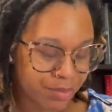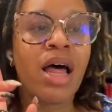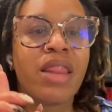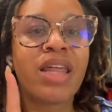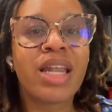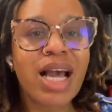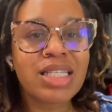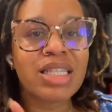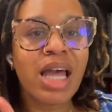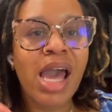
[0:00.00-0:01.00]
The
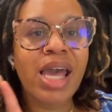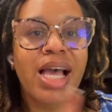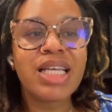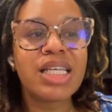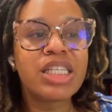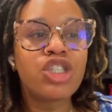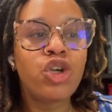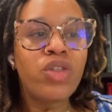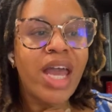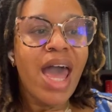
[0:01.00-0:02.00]
next thing is,
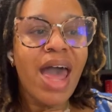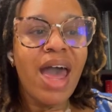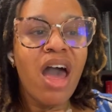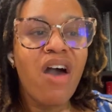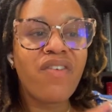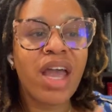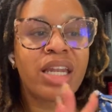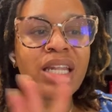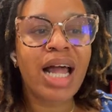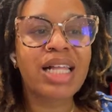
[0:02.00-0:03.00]
do they have
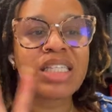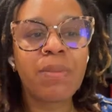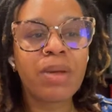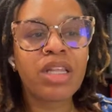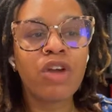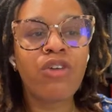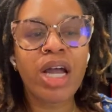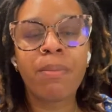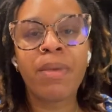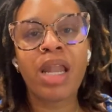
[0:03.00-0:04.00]
any like typically
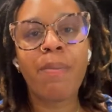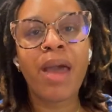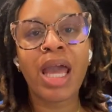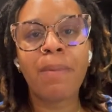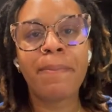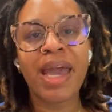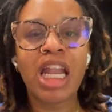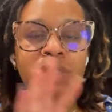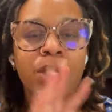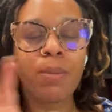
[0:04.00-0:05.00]
recommended pain
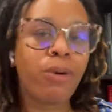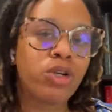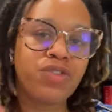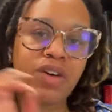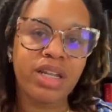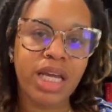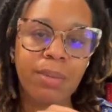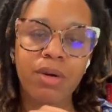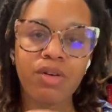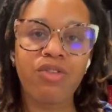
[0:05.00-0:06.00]
management approach for
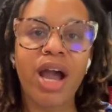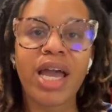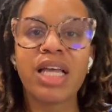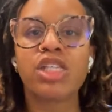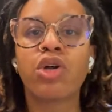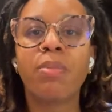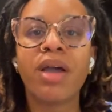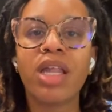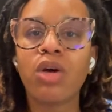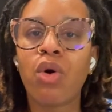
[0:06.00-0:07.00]
labor, right? And so
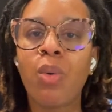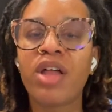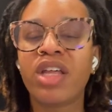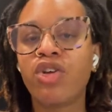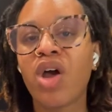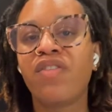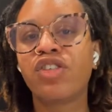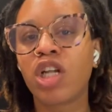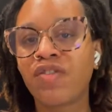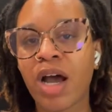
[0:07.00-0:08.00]
depending on whether you have a
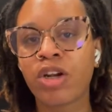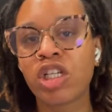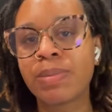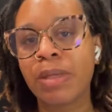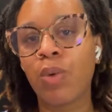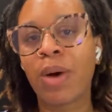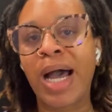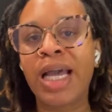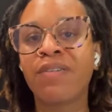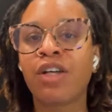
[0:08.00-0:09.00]
certified nurse
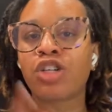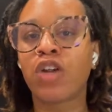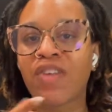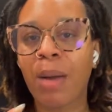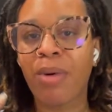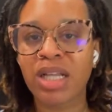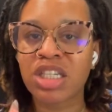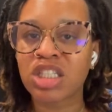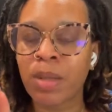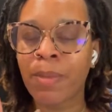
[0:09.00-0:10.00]
midwife, a certified
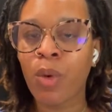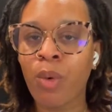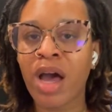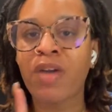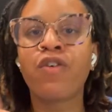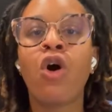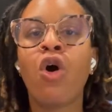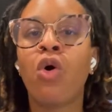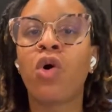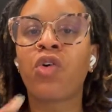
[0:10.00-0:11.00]
practitioner midwife,
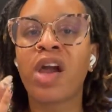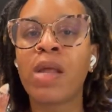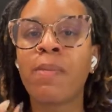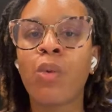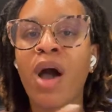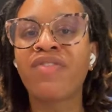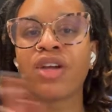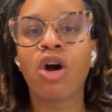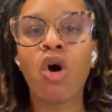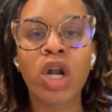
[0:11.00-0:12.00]
or a granny midwife,
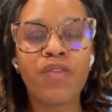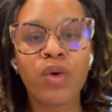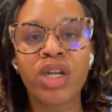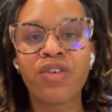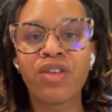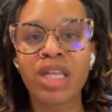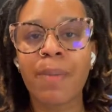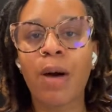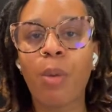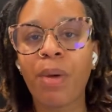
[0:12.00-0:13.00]
they're all going to feel differently
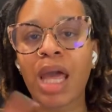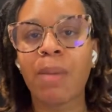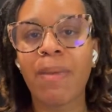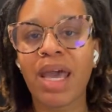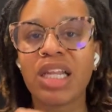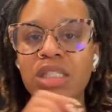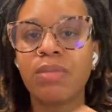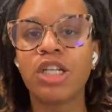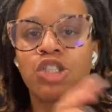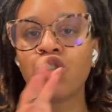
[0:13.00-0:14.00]
about pain
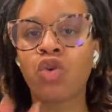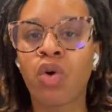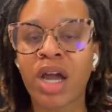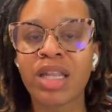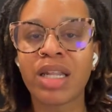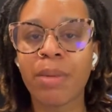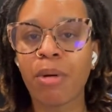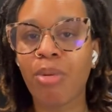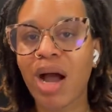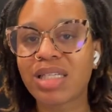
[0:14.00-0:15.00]
management during the labor
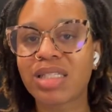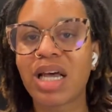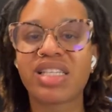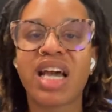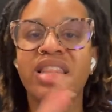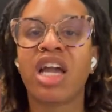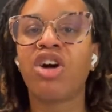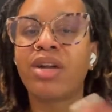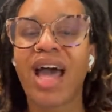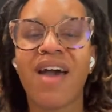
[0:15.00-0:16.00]
process. And they're
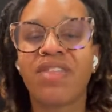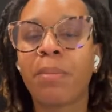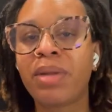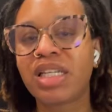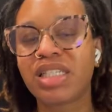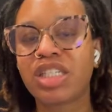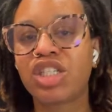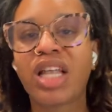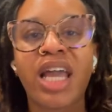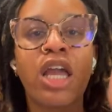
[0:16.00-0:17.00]
going to have the ability to
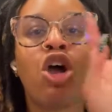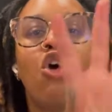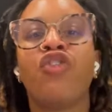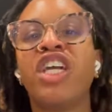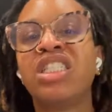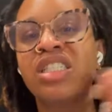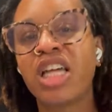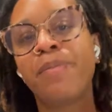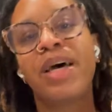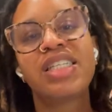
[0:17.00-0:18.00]
like reach into
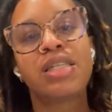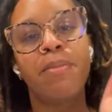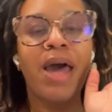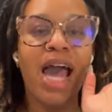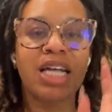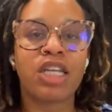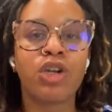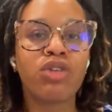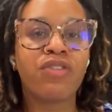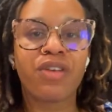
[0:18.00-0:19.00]
their medicine bags and
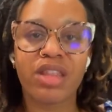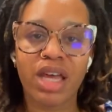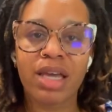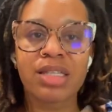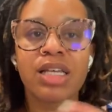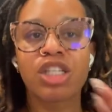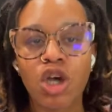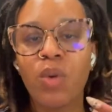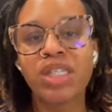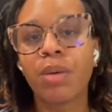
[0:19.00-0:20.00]
do different things. And
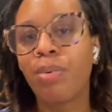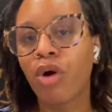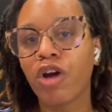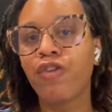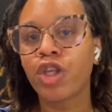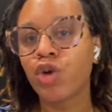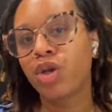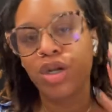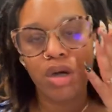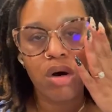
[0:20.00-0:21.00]
so it's important for you
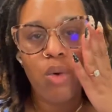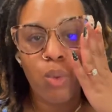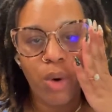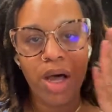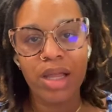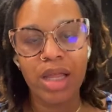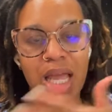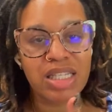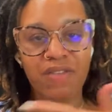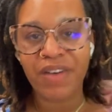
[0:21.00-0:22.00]
to know what
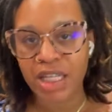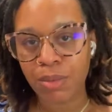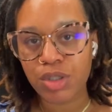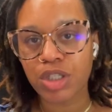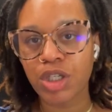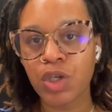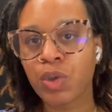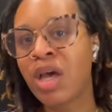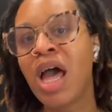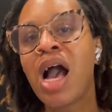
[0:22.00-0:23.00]
is available to
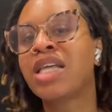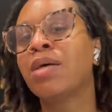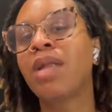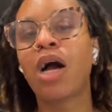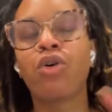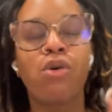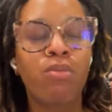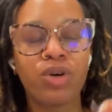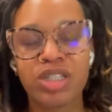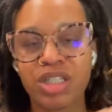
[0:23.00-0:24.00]
you, because I'm not going to
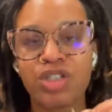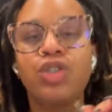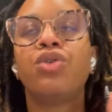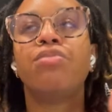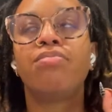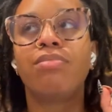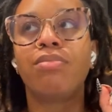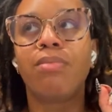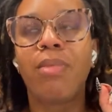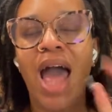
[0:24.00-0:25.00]
bullshit you.
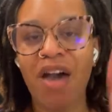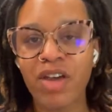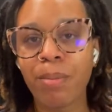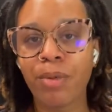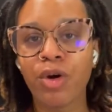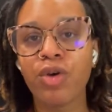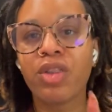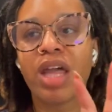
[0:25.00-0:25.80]
Having birth